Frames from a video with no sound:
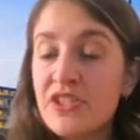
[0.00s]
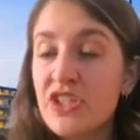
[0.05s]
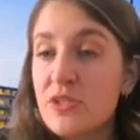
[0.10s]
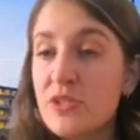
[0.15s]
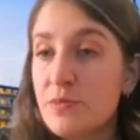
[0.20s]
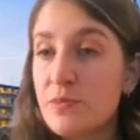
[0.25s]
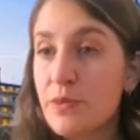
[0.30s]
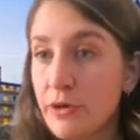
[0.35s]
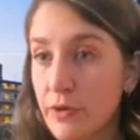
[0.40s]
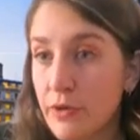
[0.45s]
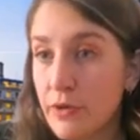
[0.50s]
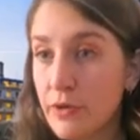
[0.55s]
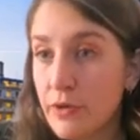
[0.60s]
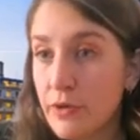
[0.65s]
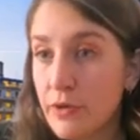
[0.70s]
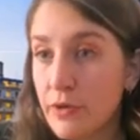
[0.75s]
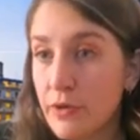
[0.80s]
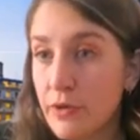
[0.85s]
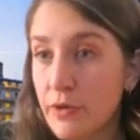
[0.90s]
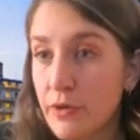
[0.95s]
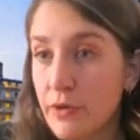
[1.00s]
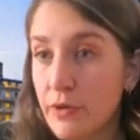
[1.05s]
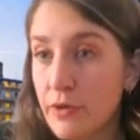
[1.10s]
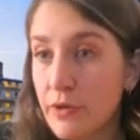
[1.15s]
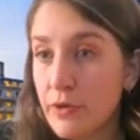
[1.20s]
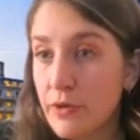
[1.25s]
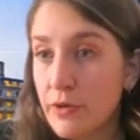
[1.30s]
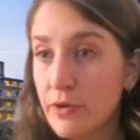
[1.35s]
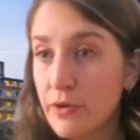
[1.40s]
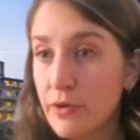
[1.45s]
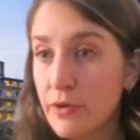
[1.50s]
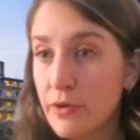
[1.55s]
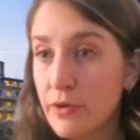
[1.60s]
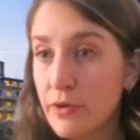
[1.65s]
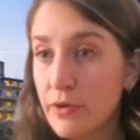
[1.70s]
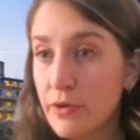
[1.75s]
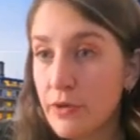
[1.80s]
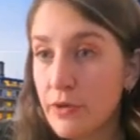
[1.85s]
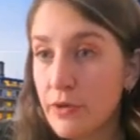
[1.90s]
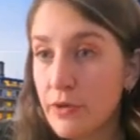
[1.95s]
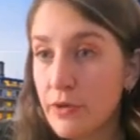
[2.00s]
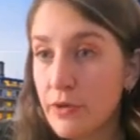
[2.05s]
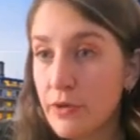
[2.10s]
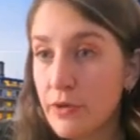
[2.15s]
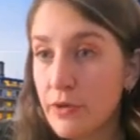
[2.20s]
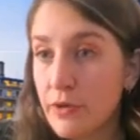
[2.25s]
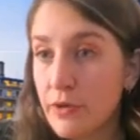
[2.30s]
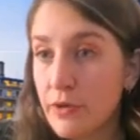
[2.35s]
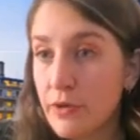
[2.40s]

just put a report a month ago